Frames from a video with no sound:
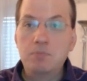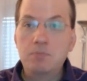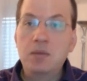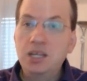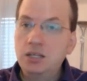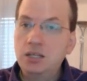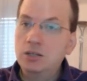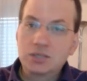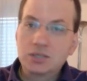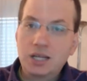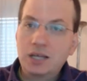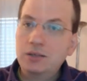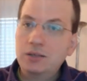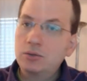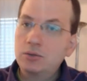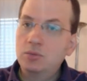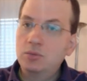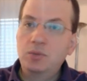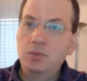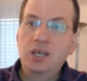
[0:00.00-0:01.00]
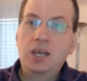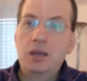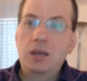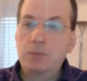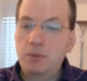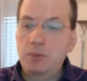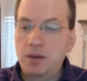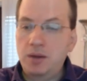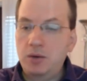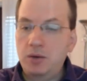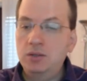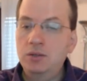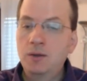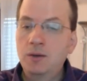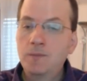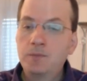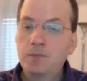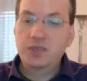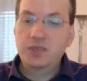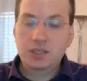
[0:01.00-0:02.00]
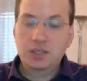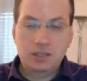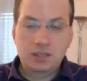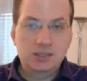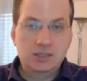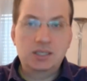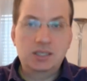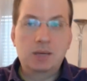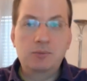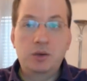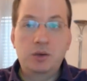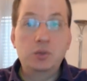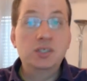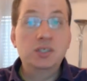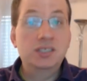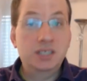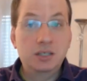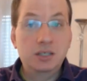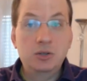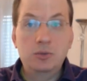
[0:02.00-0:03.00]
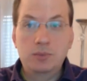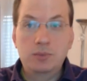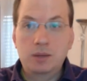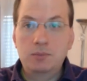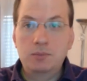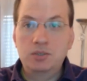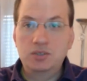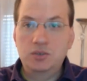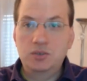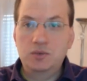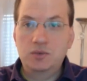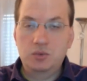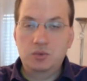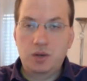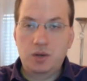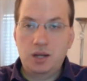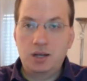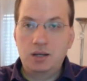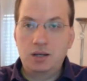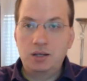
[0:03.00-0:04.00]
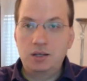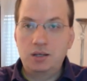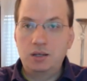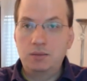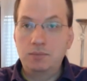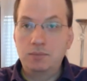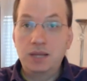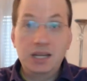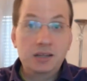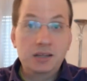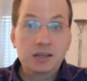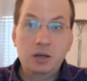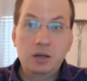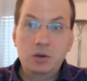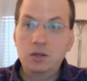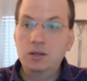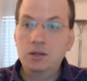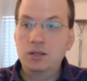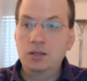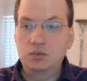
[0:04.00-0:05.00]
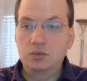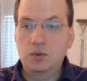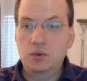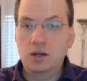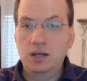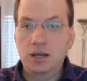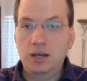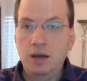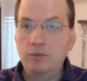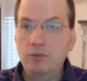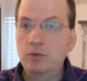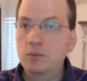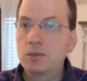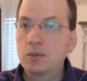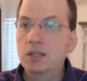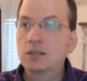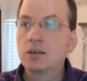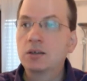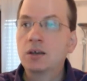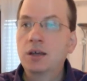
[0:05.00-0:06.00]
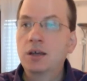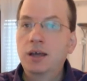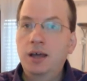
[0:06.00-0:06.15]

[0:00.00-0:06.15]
many years later, it became apparent that some very senior members of the Israeli military, the Israeli government,